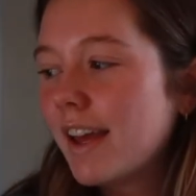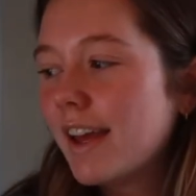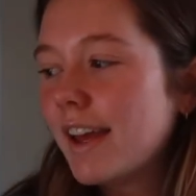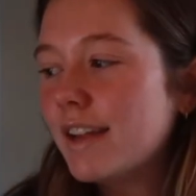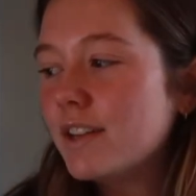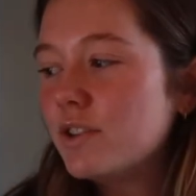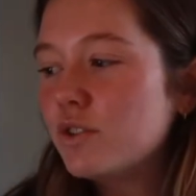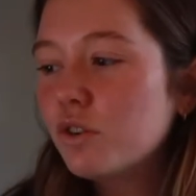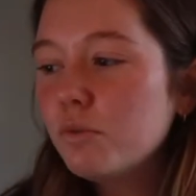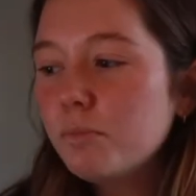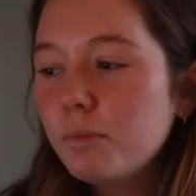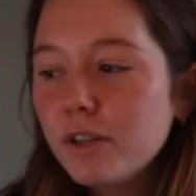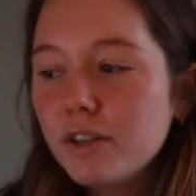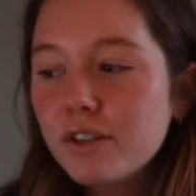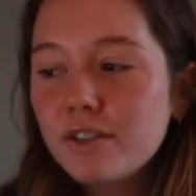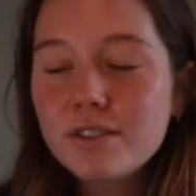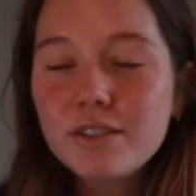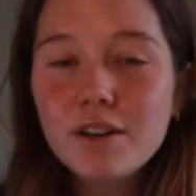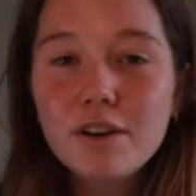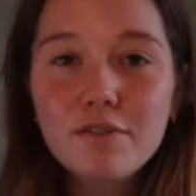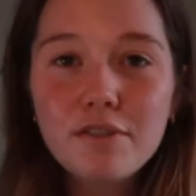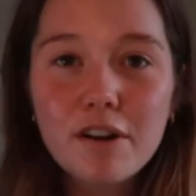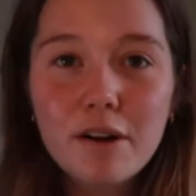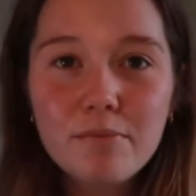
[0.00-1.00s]
and don't beat
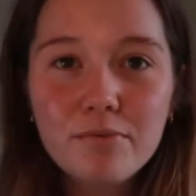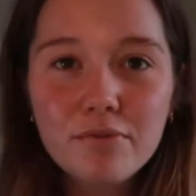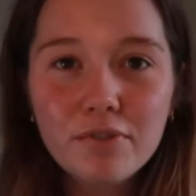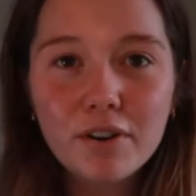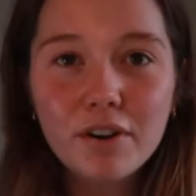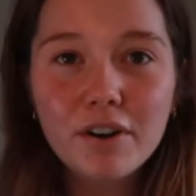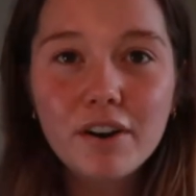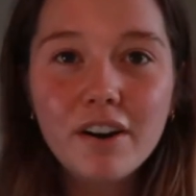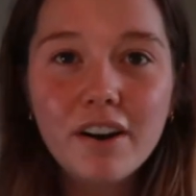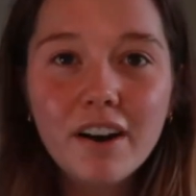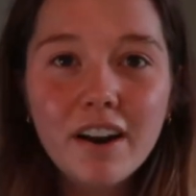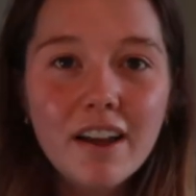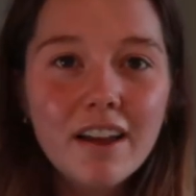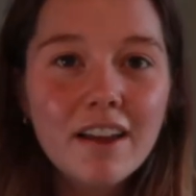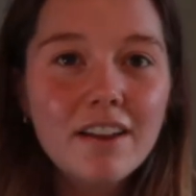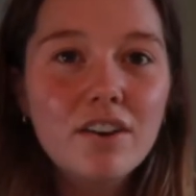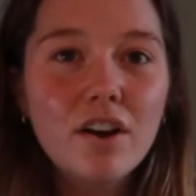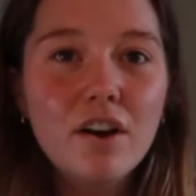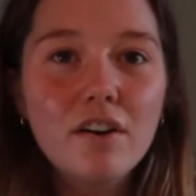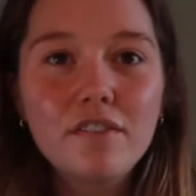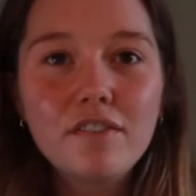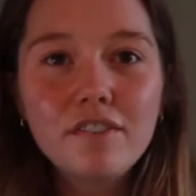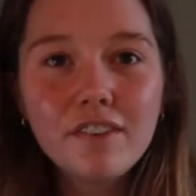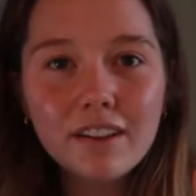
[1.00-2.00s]
yourself up for
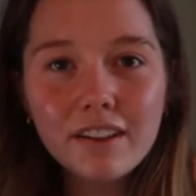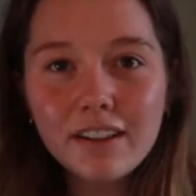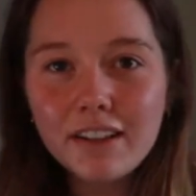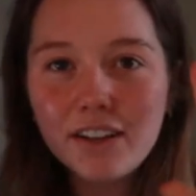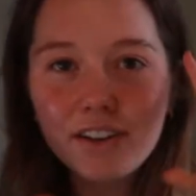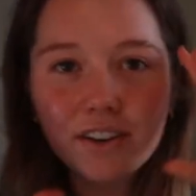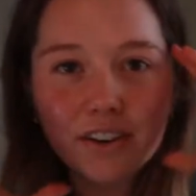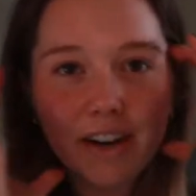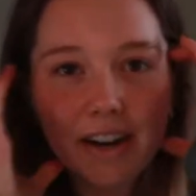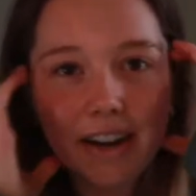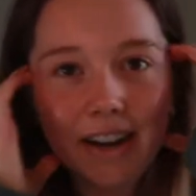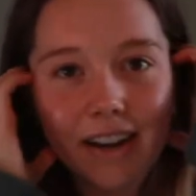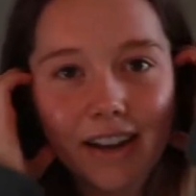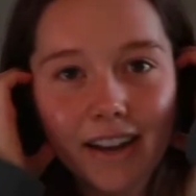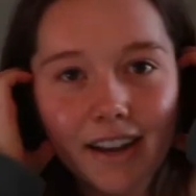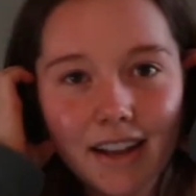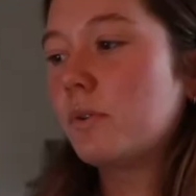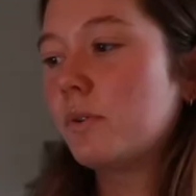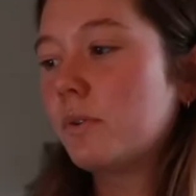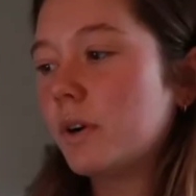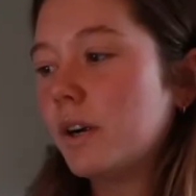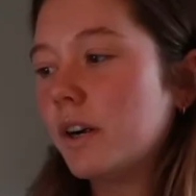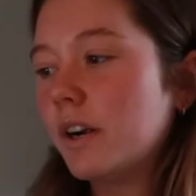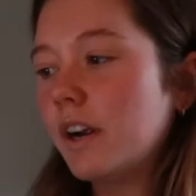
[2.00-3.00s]
not feeling great
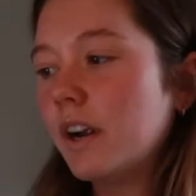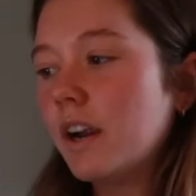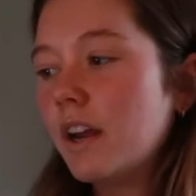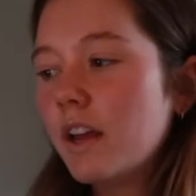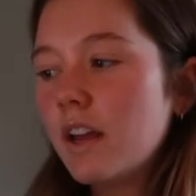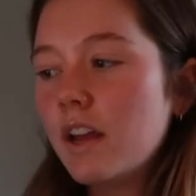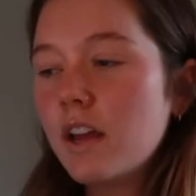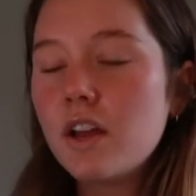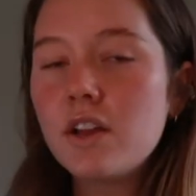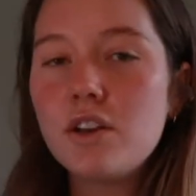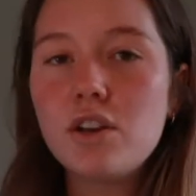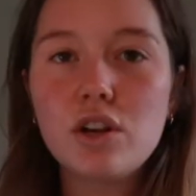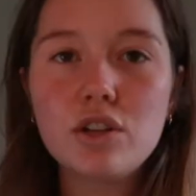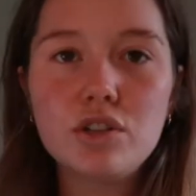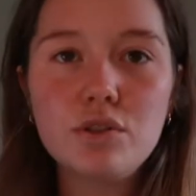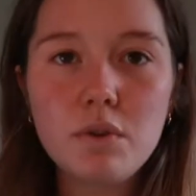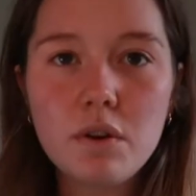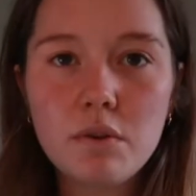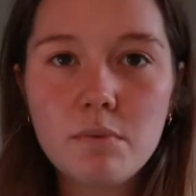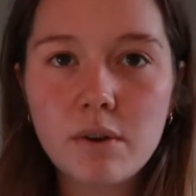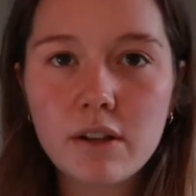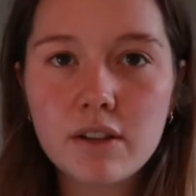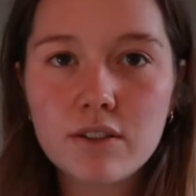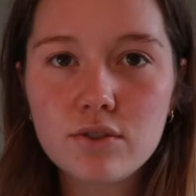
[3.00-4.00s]
or not
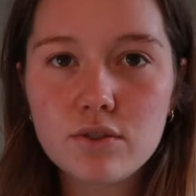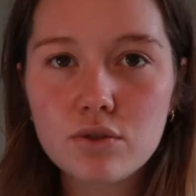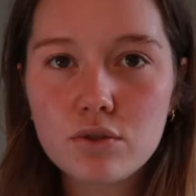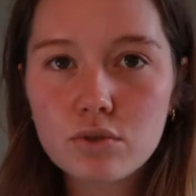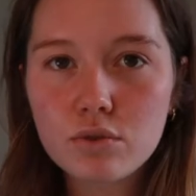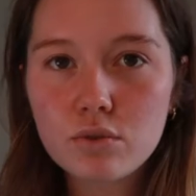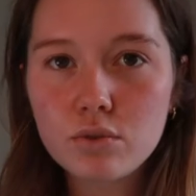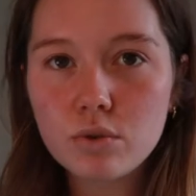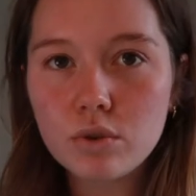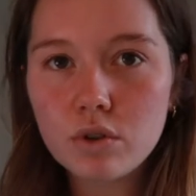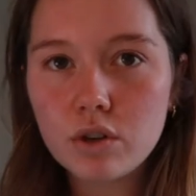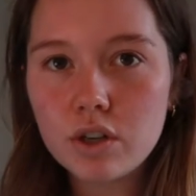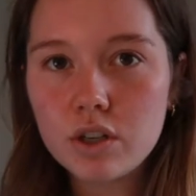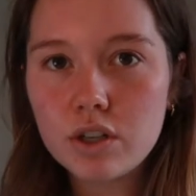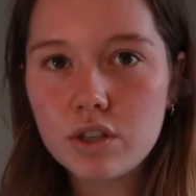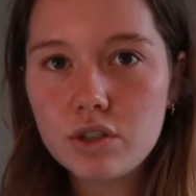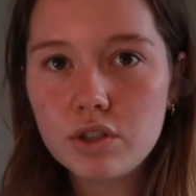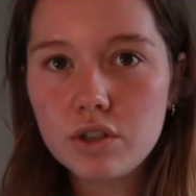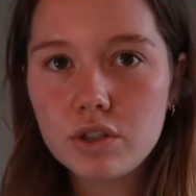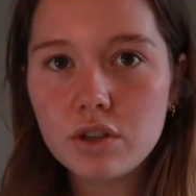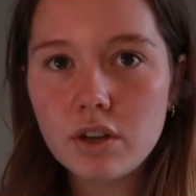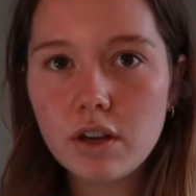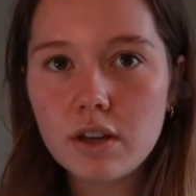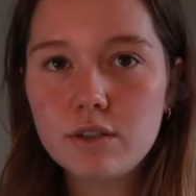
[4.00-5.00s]
doing well in school
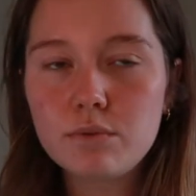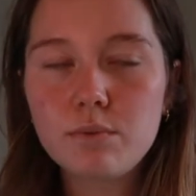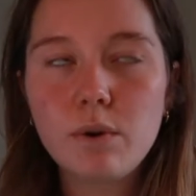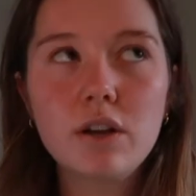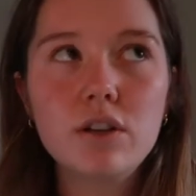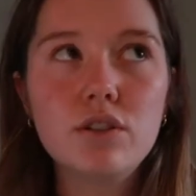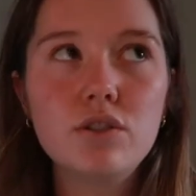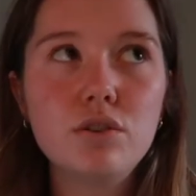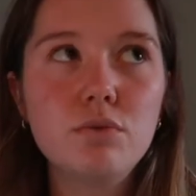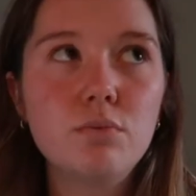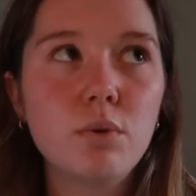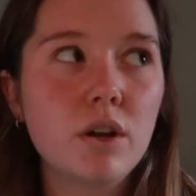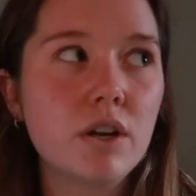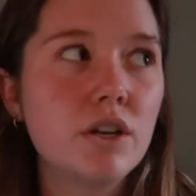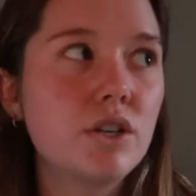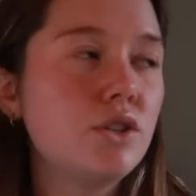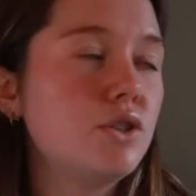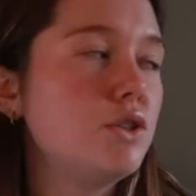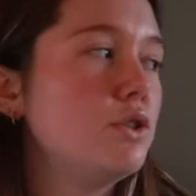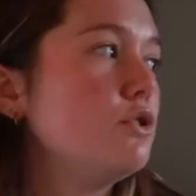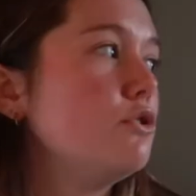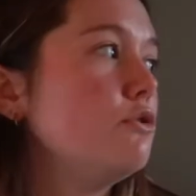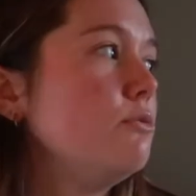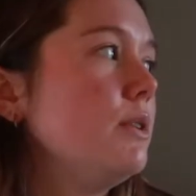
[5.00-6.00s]
as well as you wanted
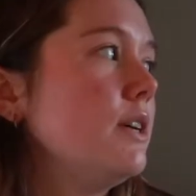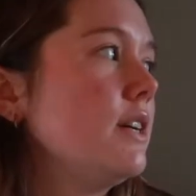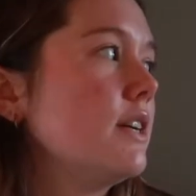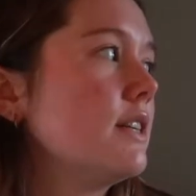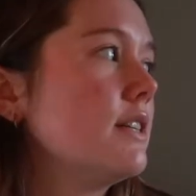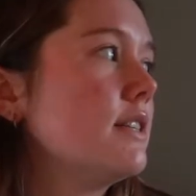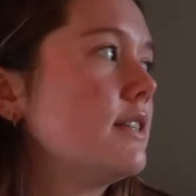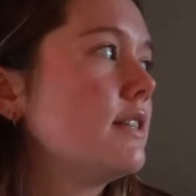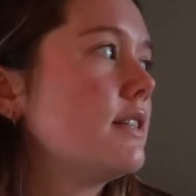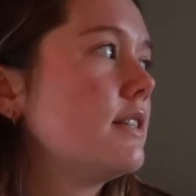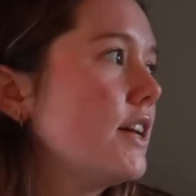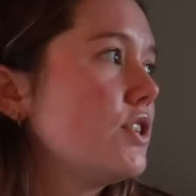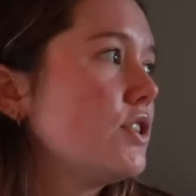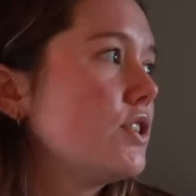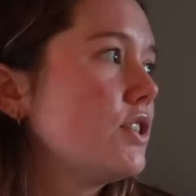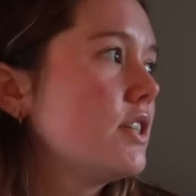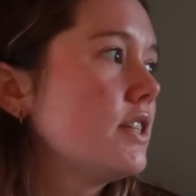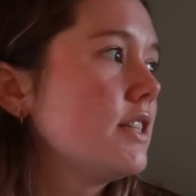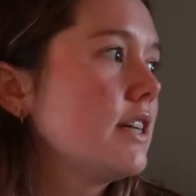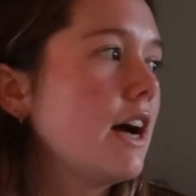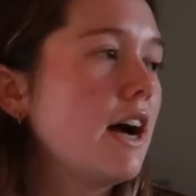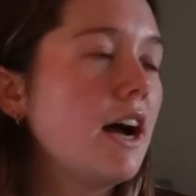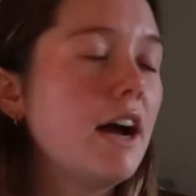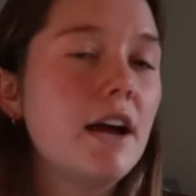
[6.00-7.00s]
to, because it's just
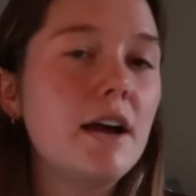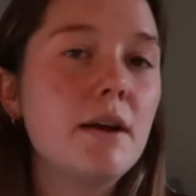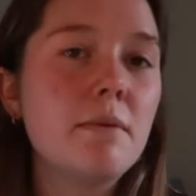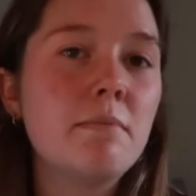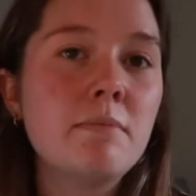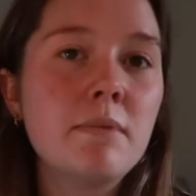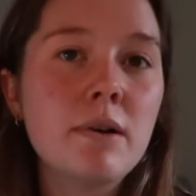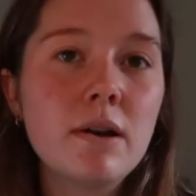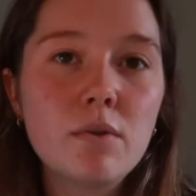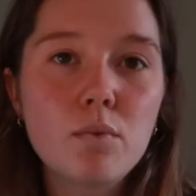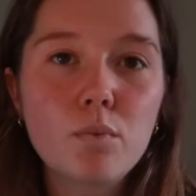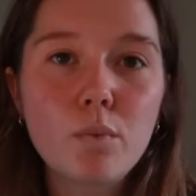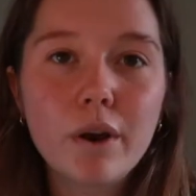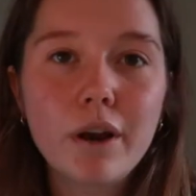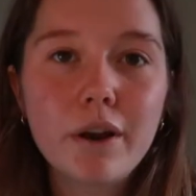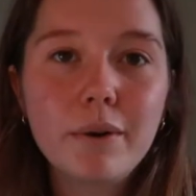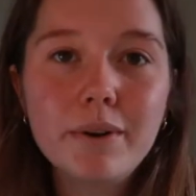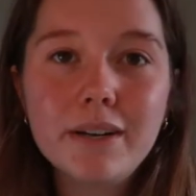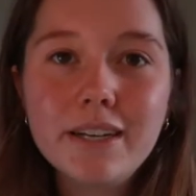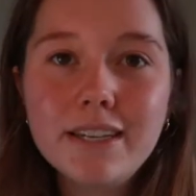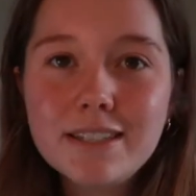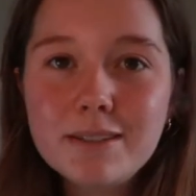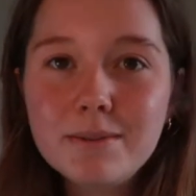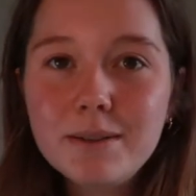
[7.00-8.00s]
a time where
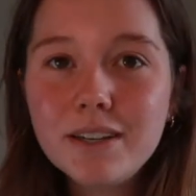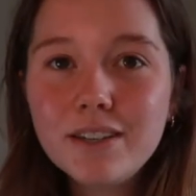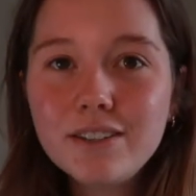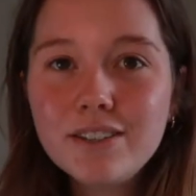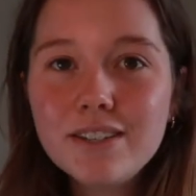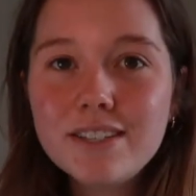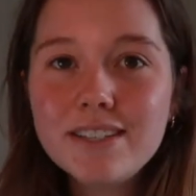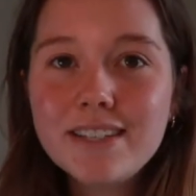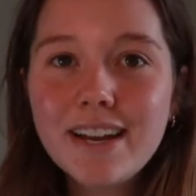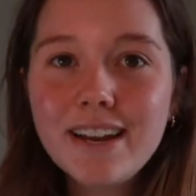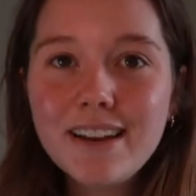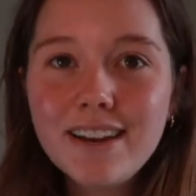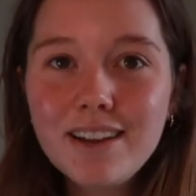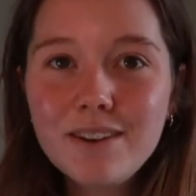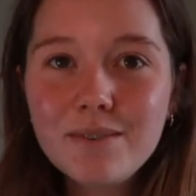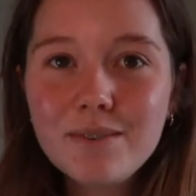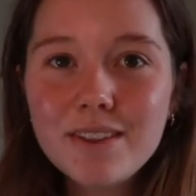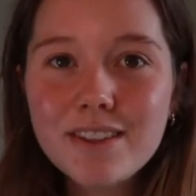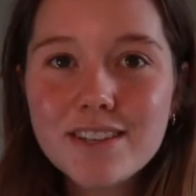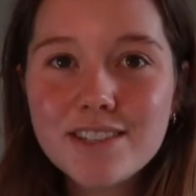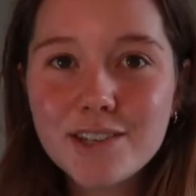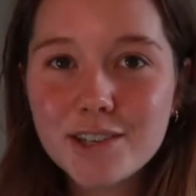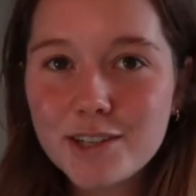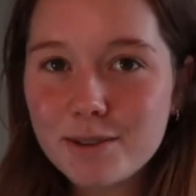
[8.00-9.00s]
we need to be understanding
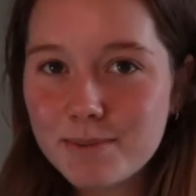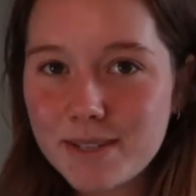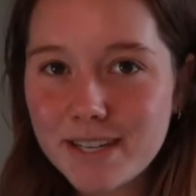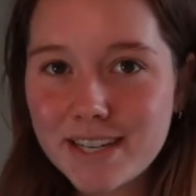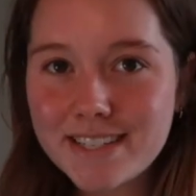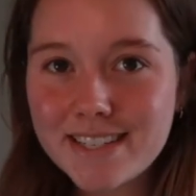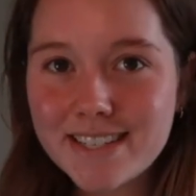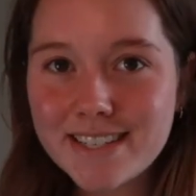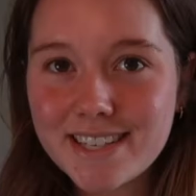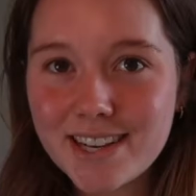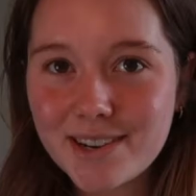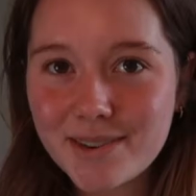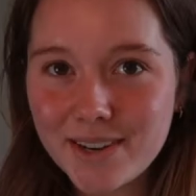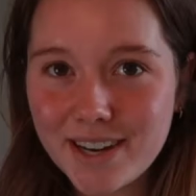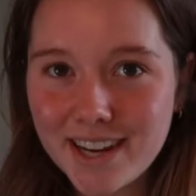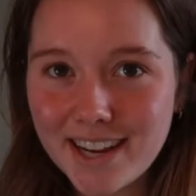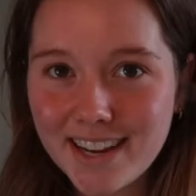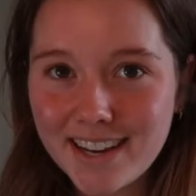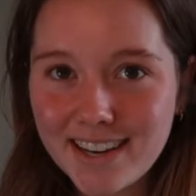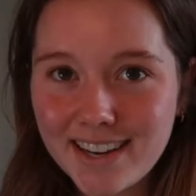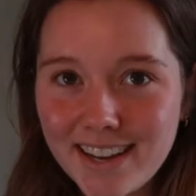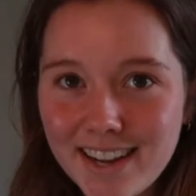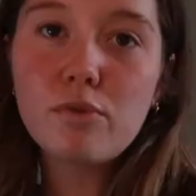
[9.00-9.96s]
with the circumstances that we're in.